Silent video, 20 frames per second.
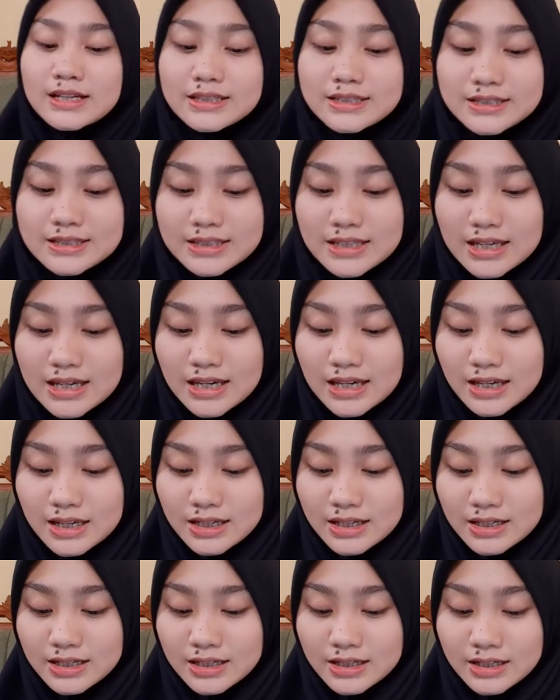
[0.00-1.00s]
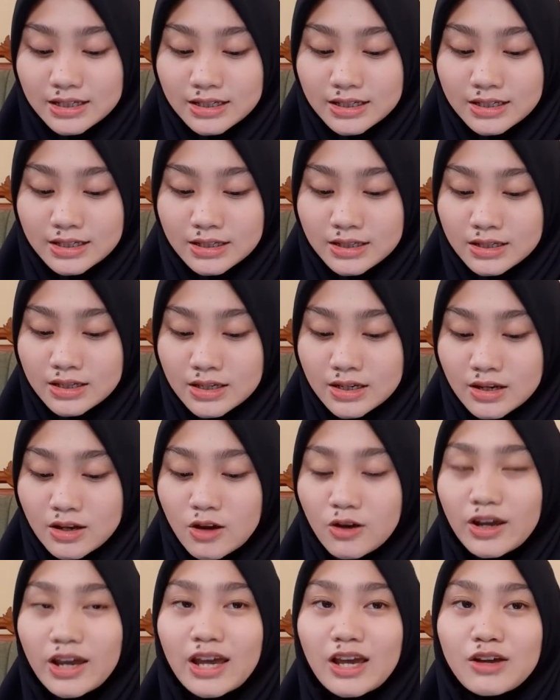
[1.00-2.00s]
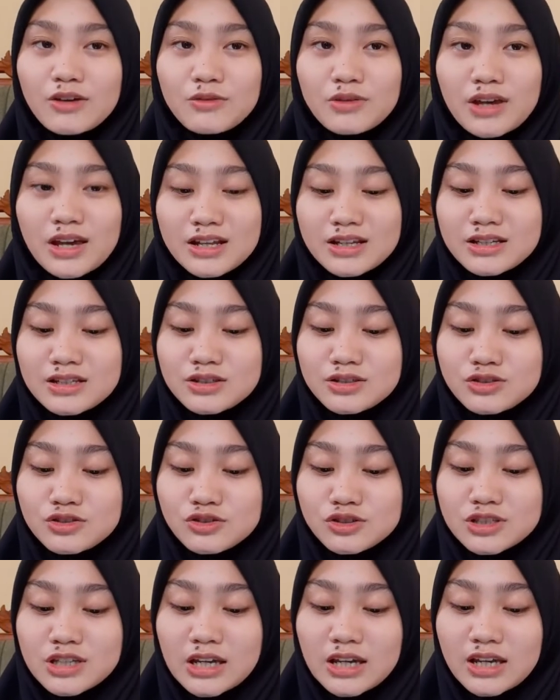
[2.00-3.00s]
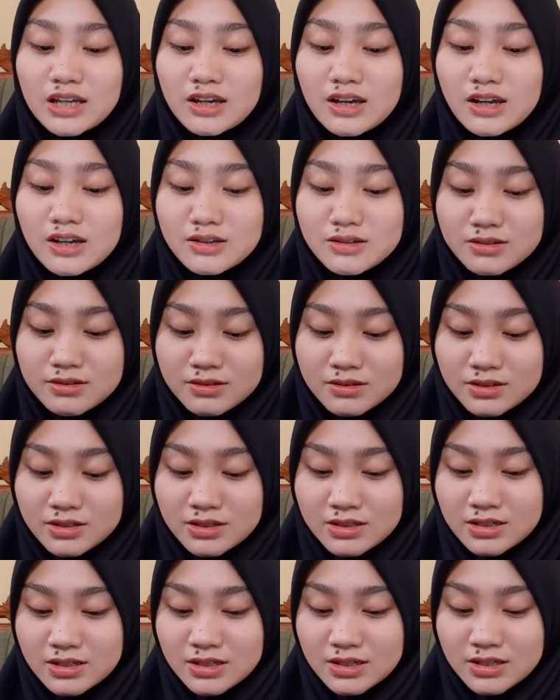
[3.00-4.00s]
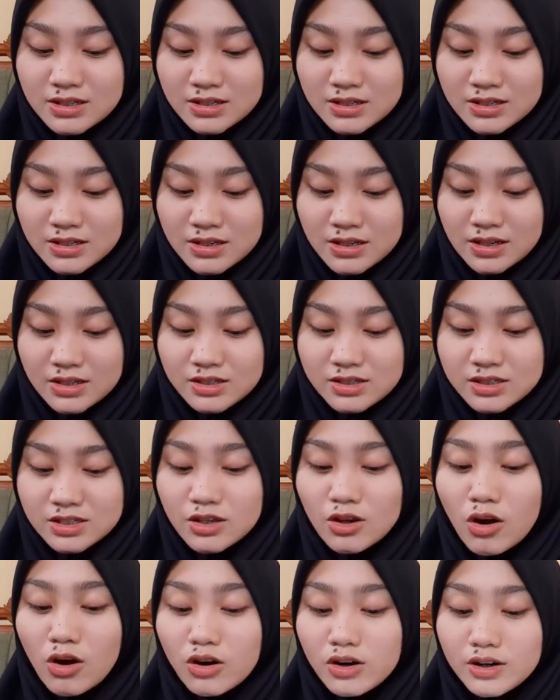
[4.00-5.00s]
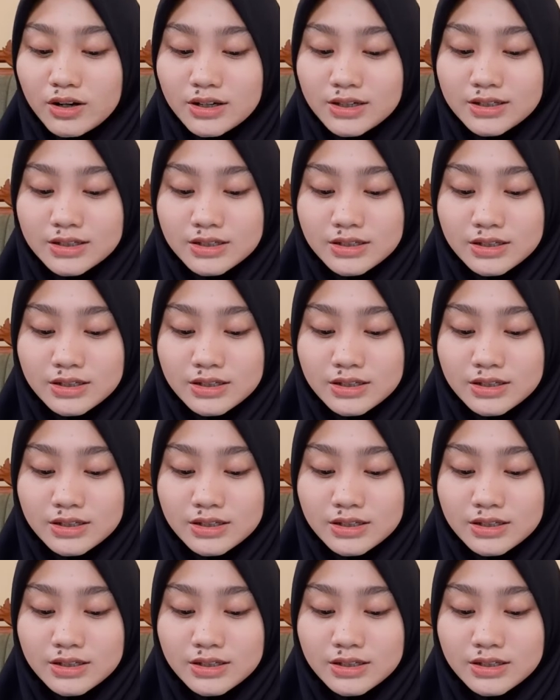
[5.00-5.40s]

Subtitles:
C. Okay, you can just hit again. CR.